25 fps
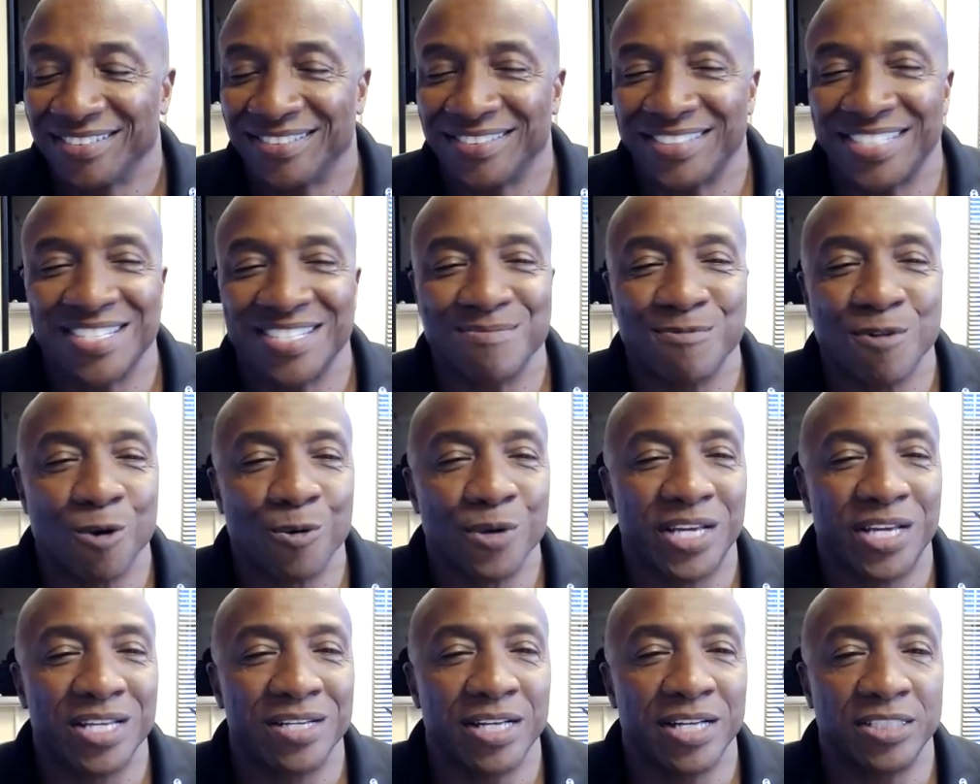the more
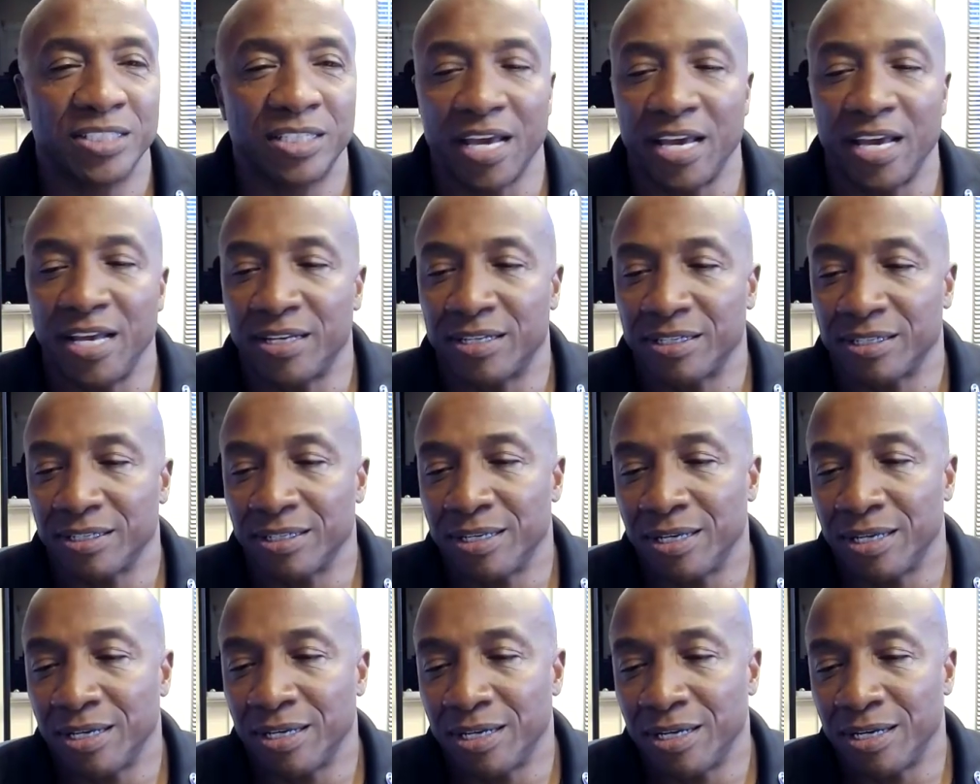we can educate,
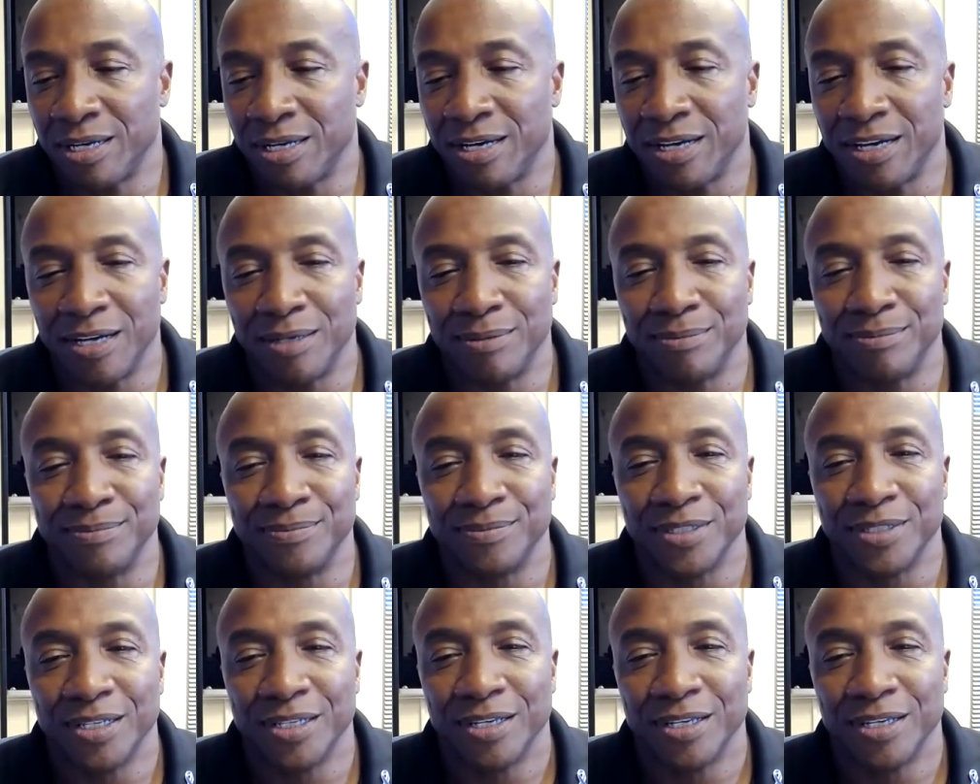our